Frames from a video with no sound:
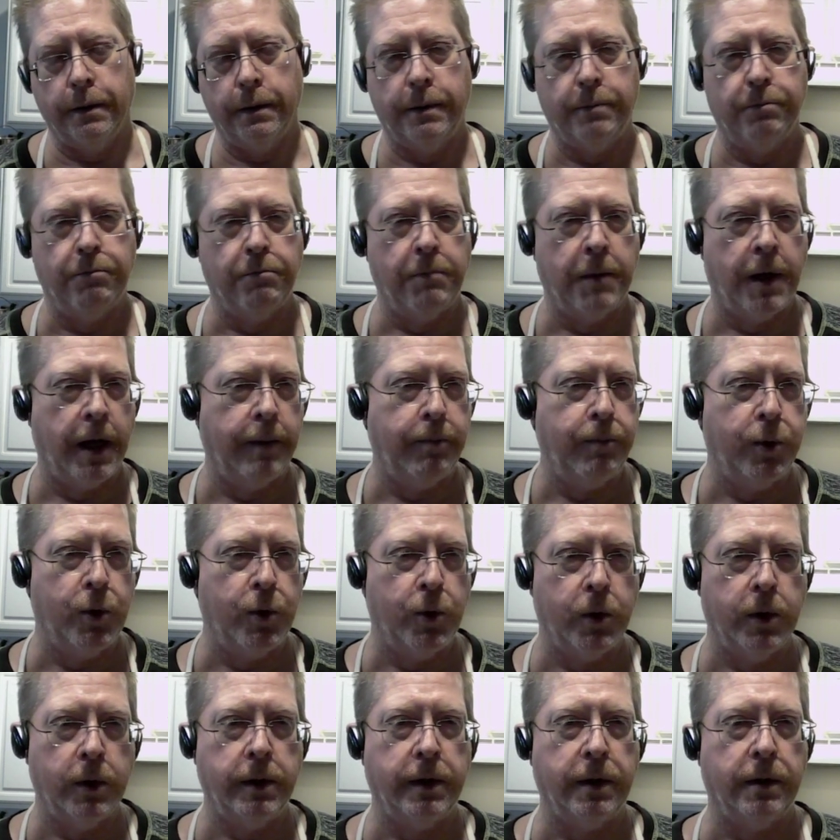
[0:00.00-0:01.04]
My
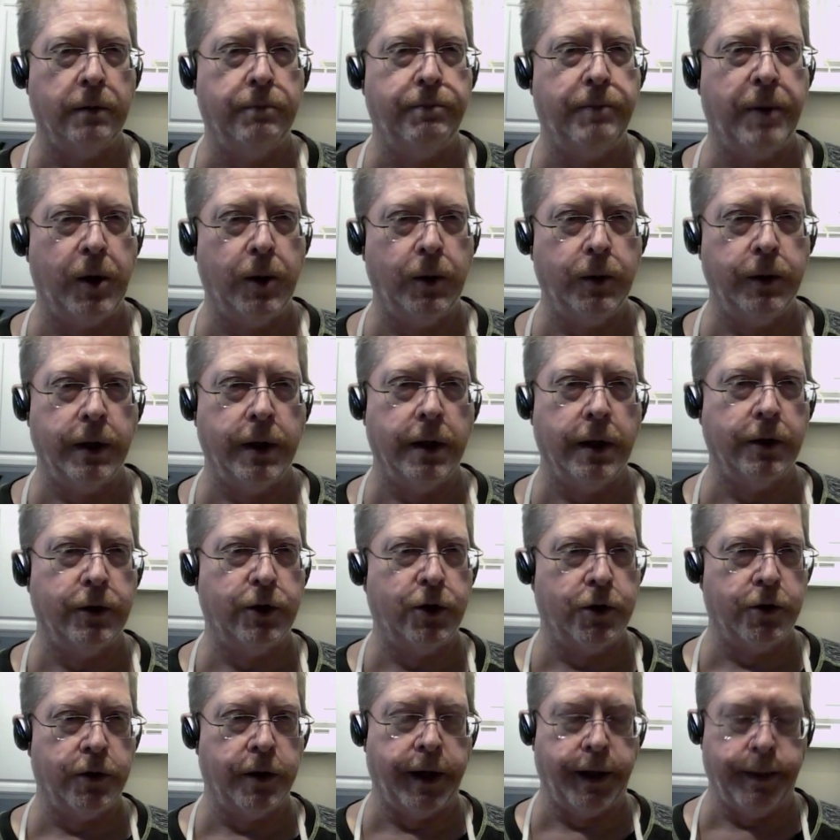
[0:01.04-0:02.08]
poor little podunk
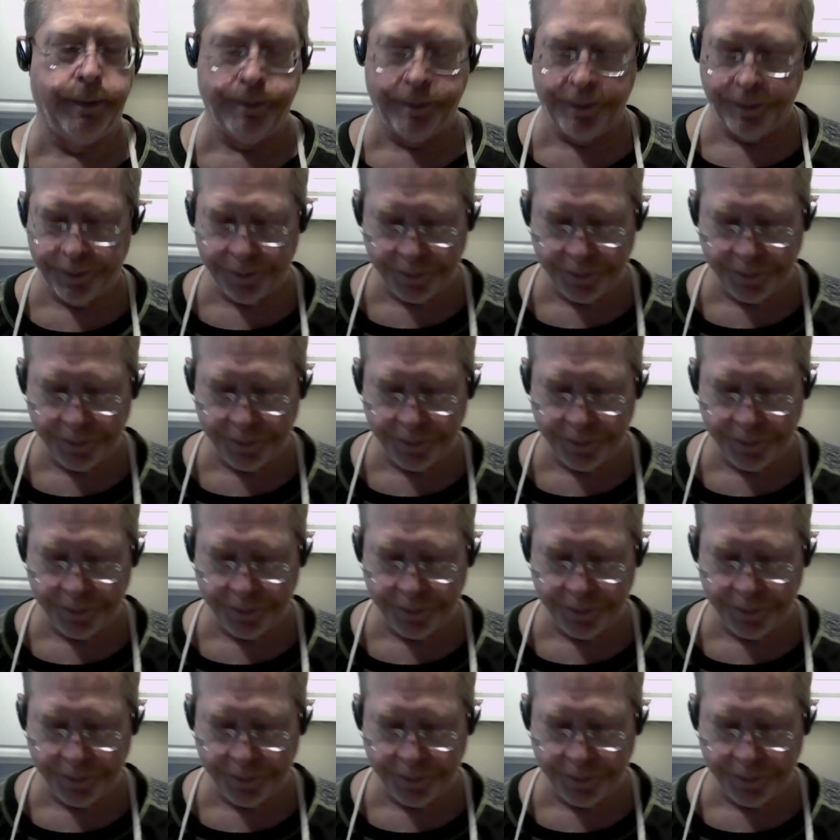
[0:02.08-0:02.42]
stream.